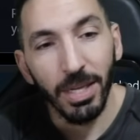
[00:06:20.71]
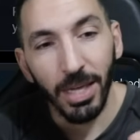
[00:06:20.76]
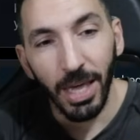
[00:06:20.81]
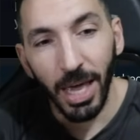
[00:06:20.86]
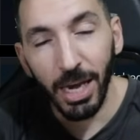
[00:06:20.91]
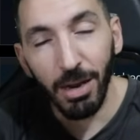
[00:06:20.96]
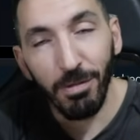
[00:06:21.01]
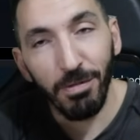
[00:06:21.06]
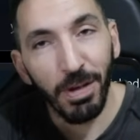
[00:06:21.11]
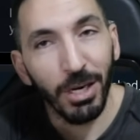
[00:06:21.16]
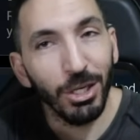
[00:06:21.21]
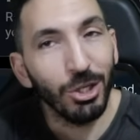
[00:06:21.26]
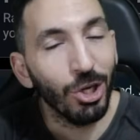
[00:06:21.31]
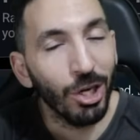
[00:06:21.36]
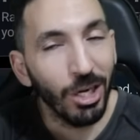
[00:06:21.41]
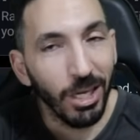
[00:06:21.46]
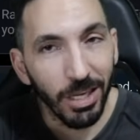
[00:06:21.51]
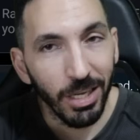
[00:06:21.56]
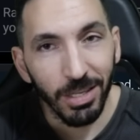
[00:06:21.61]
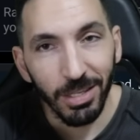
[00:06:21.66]
and
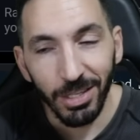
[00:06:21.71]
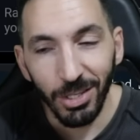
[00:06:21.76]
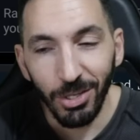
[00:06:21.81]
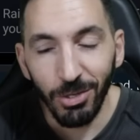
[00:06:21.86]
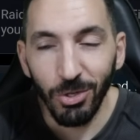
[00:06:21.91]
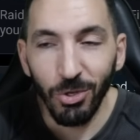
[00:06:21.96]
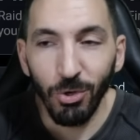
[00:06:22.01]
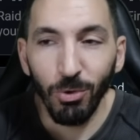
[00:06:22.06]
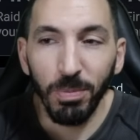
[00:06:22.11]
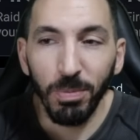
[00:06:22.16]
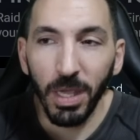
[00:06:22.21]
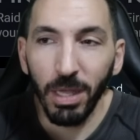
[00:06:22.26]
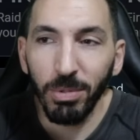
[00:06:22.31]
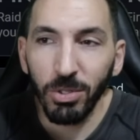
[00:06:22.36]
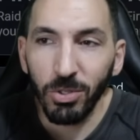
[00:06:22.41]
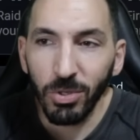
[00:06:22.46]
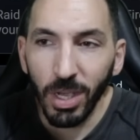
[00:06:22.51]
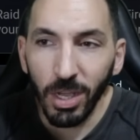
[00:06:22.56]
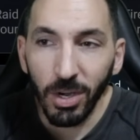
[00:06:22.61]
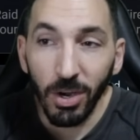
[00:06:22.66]
eventually you'll be able
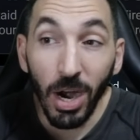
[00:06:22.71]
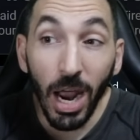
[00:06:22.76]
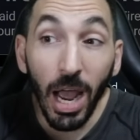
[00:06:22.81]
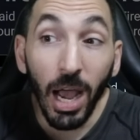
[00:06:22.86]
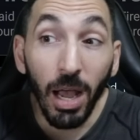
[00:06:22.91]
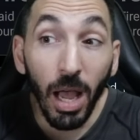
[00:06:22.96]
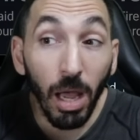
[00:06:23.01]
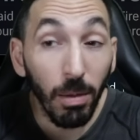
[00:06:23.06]
to get her. I,